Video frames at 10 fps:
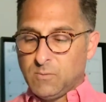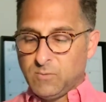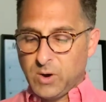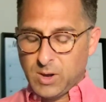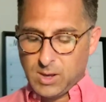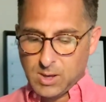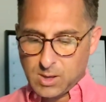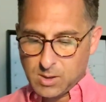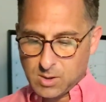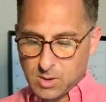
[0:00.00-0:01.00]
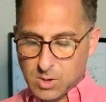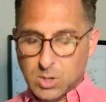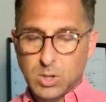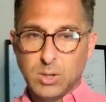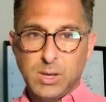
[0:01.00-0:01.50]
Very
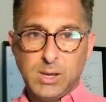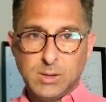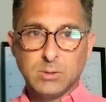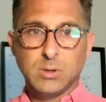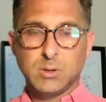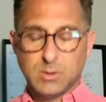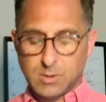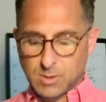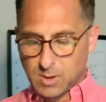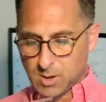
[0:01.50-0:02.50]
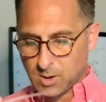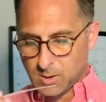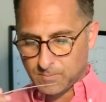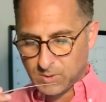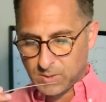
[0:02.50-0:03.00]
clean.
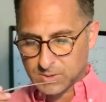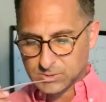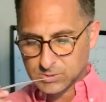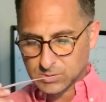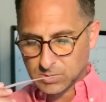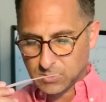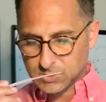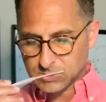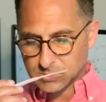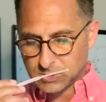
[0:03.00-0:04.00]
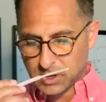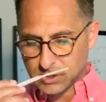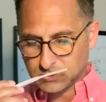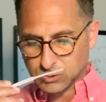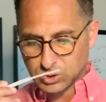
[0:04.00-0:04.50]
Yeah, this is a
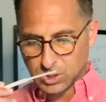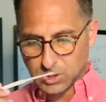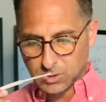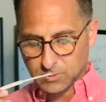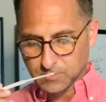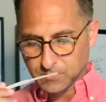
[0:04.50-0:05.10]
nice fougere.